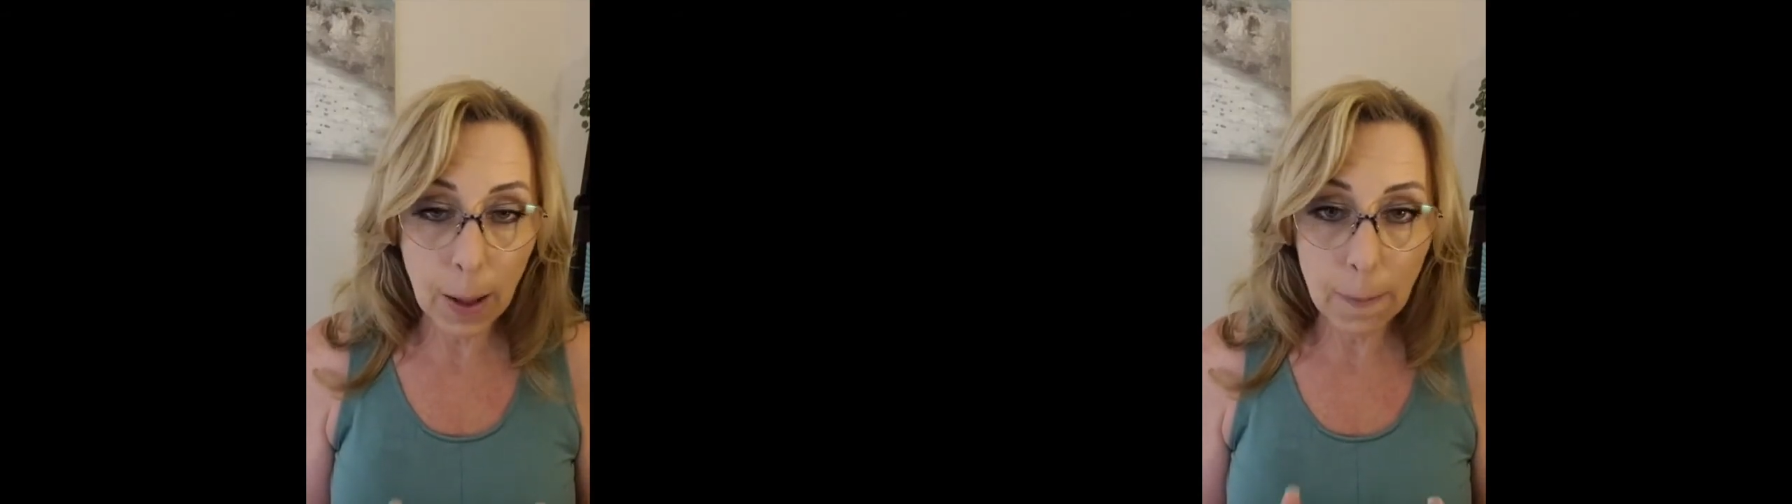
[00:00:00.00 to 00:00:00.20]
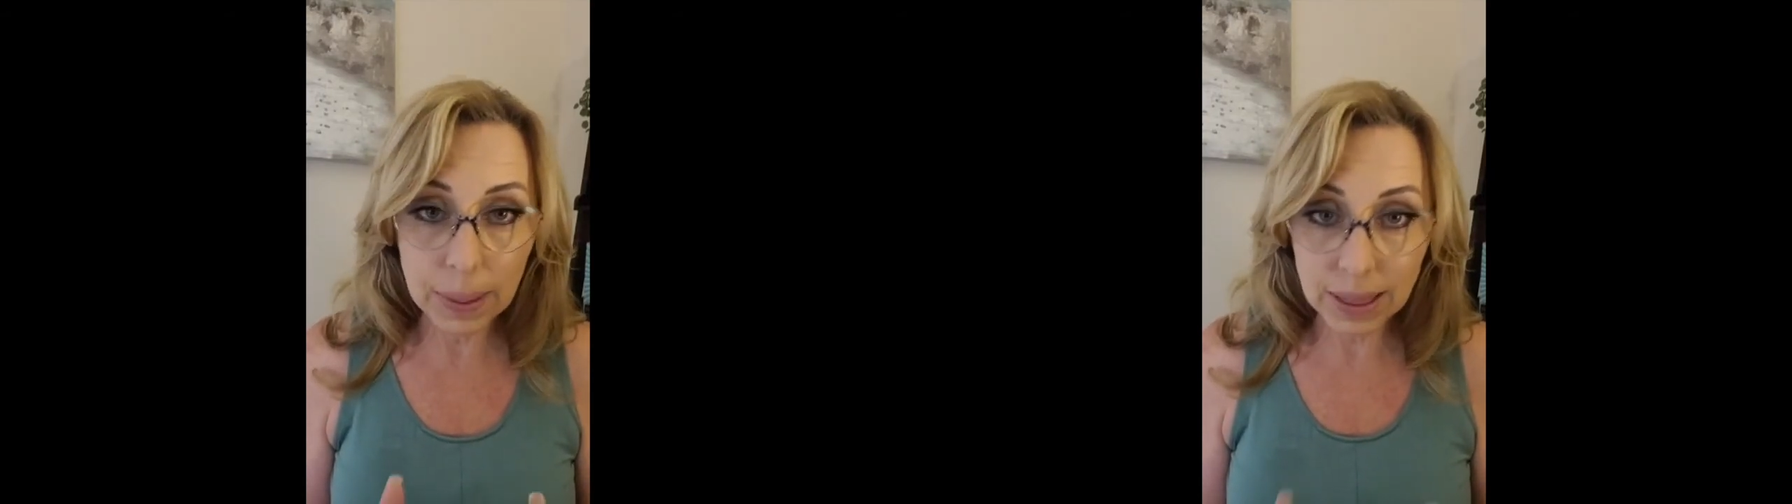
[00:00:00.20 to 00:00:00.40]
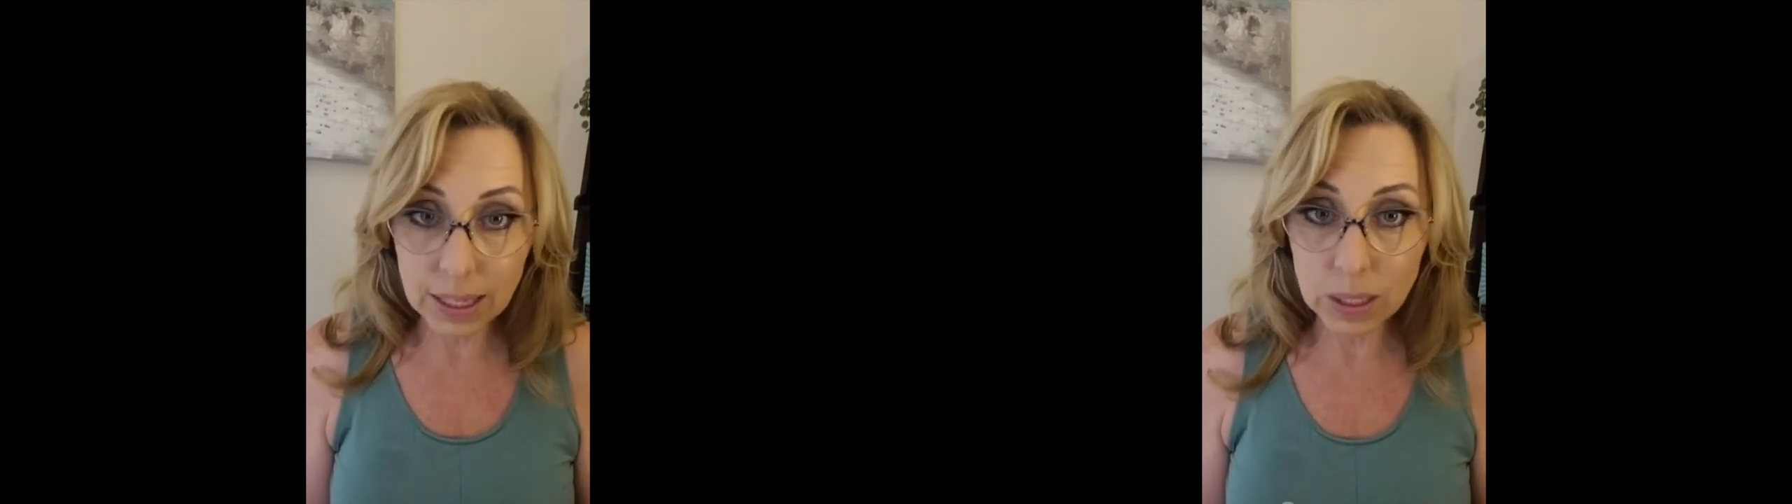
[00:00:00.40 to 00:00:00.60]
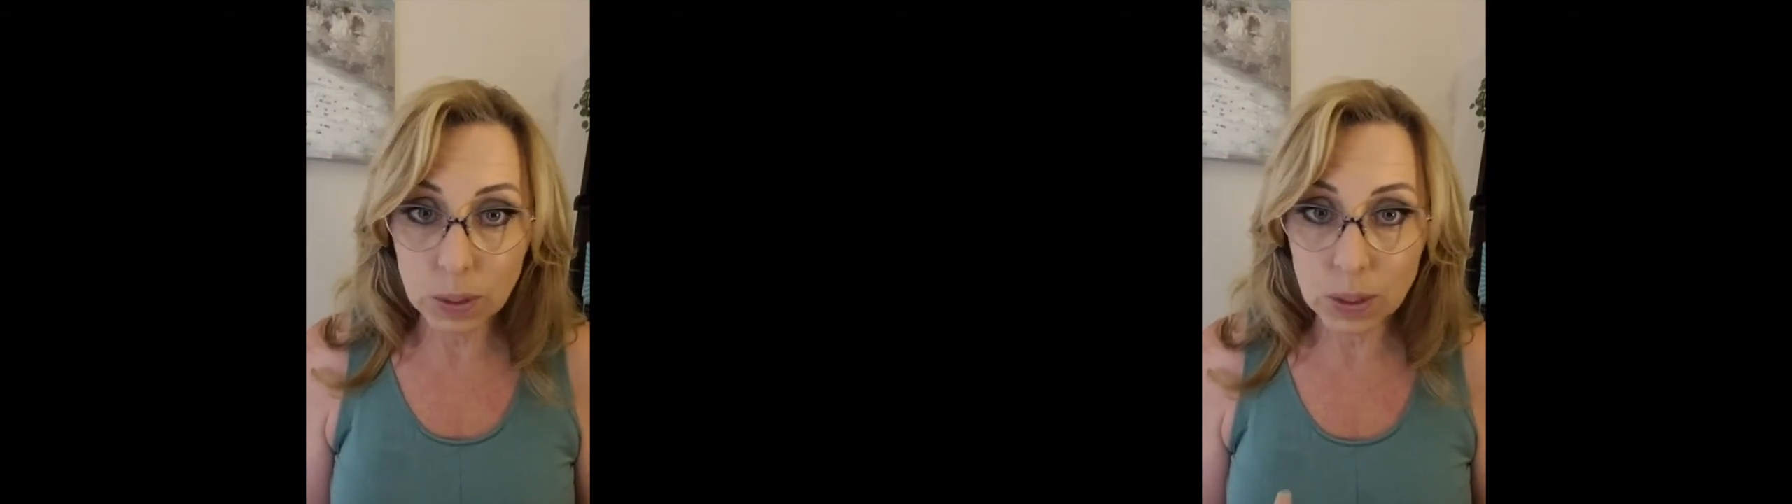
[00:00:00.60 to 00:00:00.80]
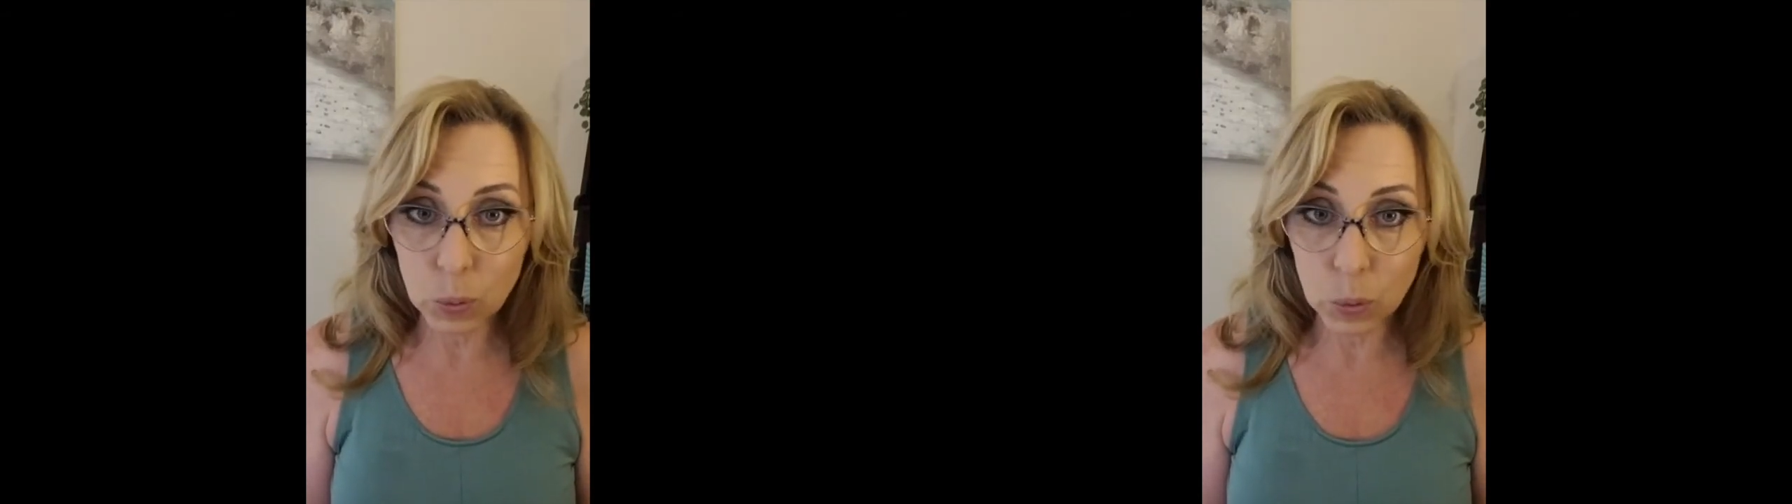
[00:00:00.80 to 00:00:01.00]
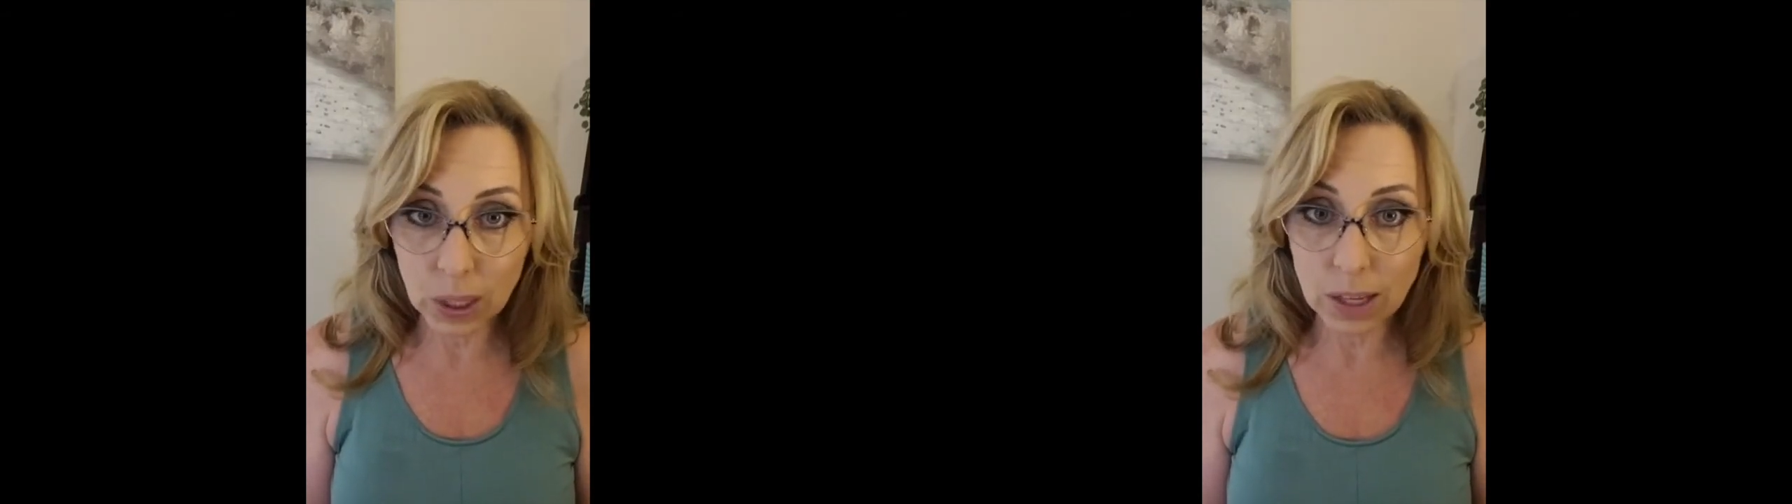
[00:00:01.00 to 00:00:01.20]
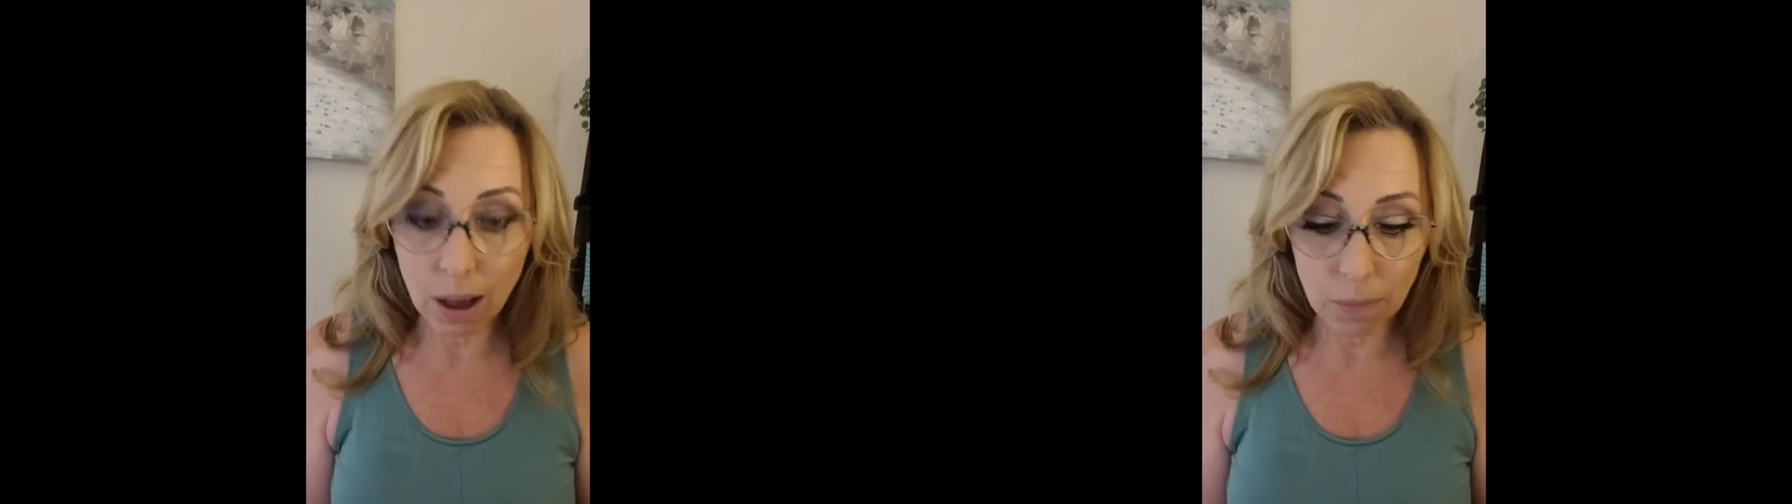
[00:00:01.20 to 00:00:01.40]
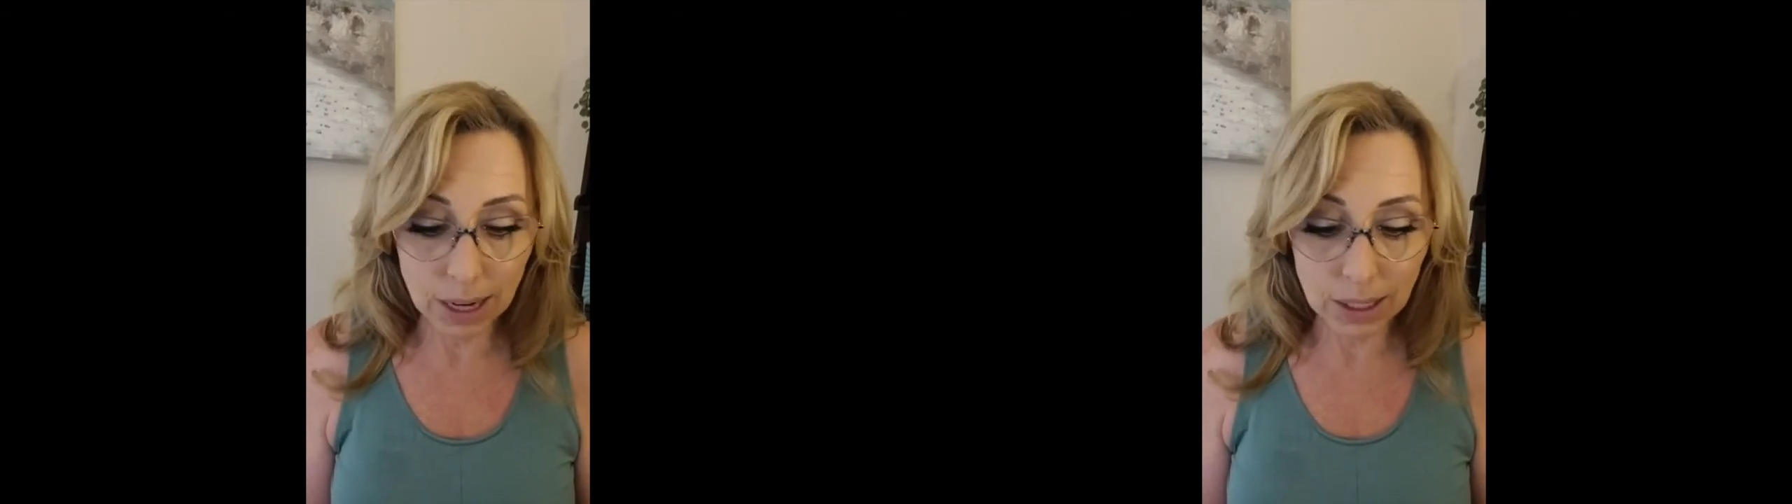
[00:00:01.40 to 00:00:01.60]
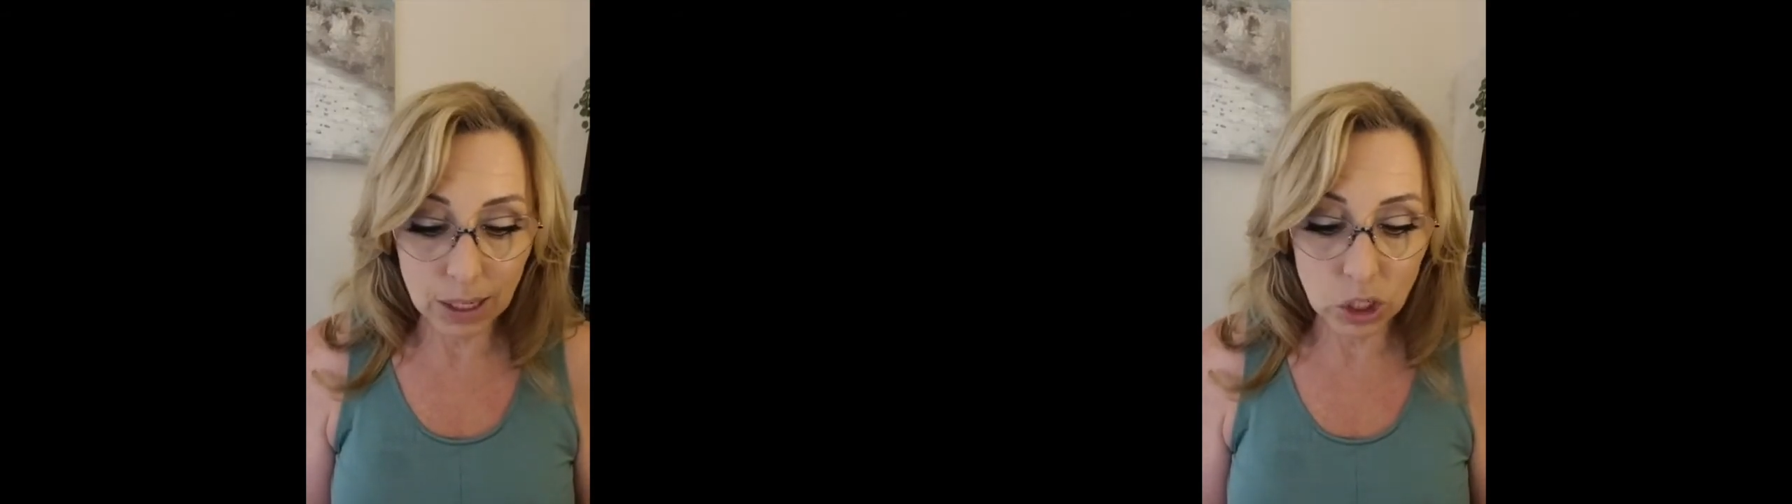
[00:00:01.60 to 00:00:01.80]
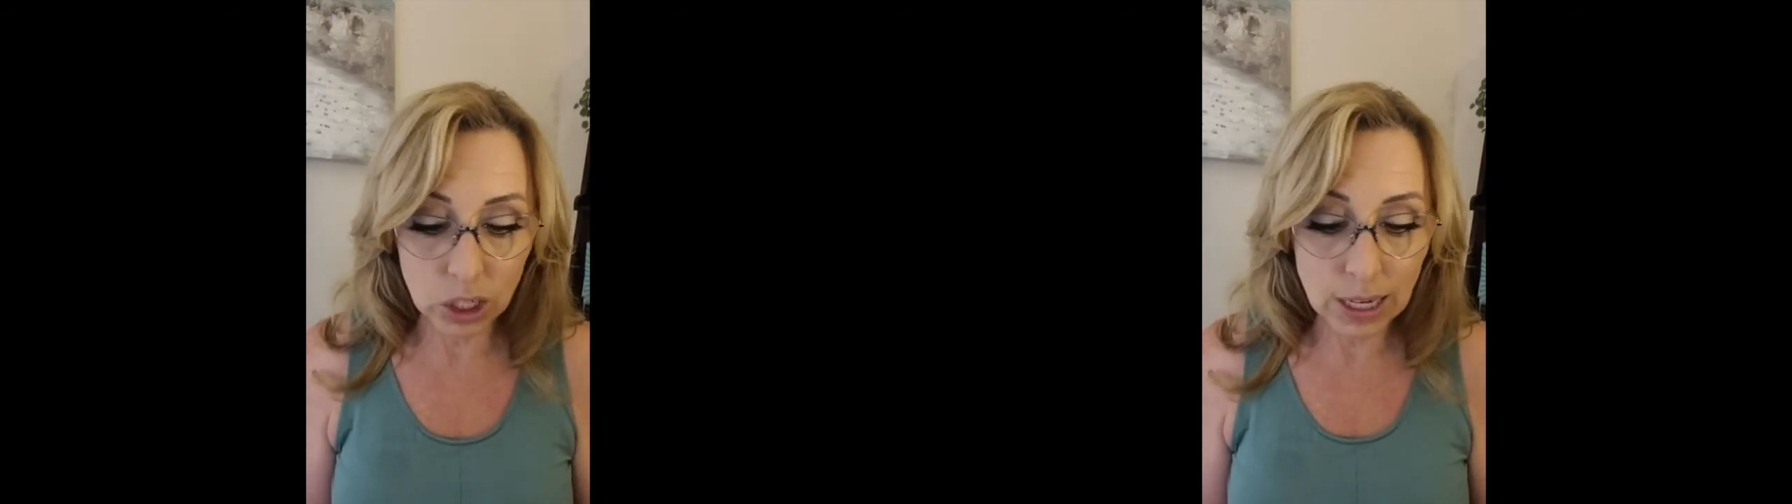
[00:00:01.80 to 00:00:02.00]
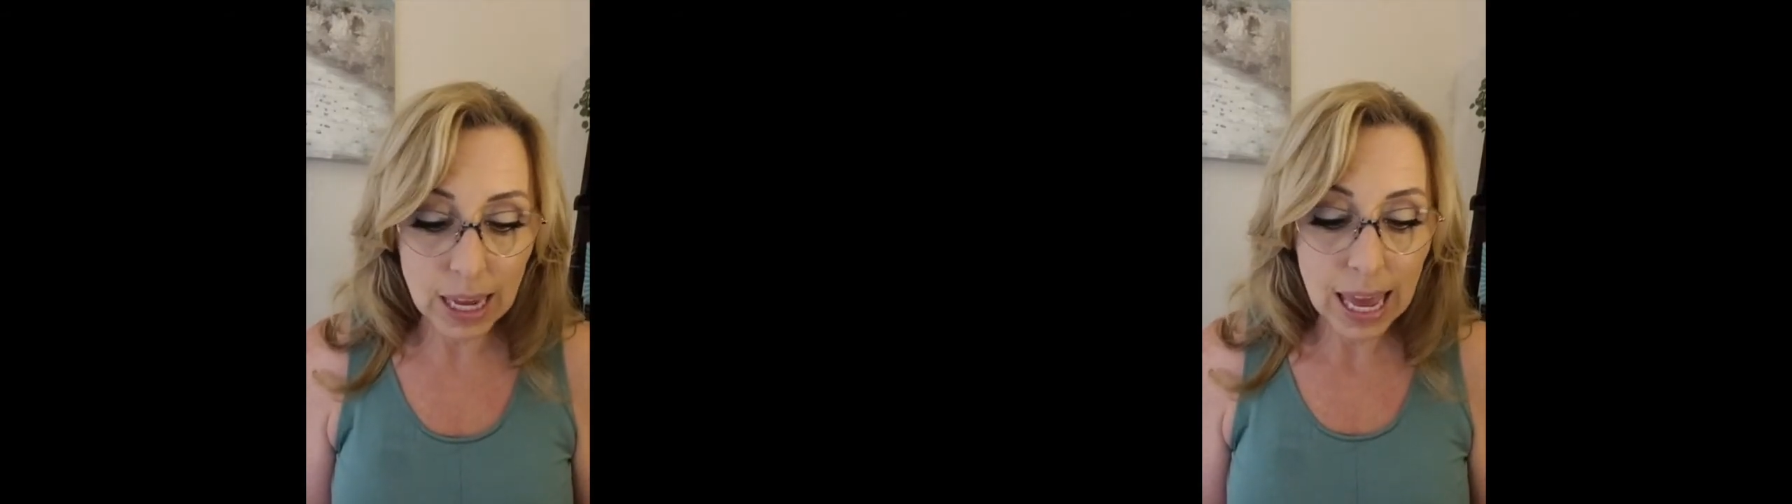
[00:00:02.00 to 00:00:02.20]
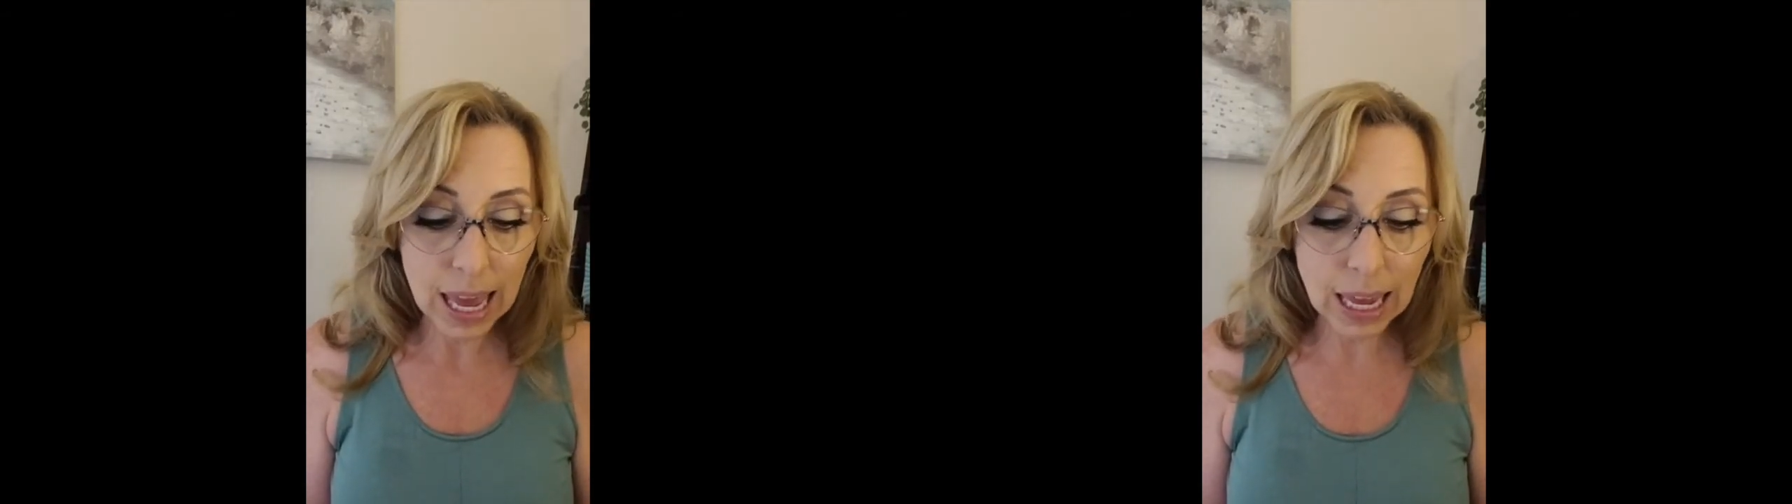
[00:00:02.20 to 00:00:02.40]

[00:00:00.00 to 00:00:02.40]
but this one's really got my attention,